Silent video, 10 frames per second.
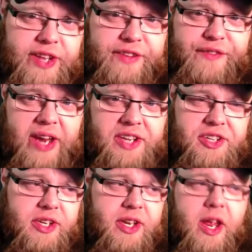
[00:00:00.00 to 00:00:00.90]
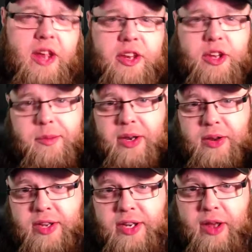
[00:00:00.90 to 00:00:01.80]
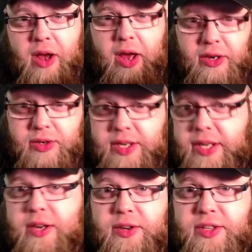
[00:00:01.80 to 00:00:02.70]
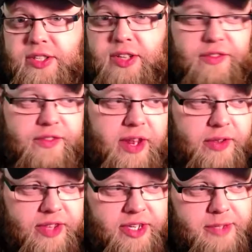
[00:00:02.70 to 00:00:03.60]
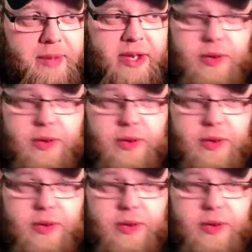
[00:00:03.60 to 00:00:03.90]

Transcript: a faction, you're going to be looking at unlocking a load of stuff. Now, this menu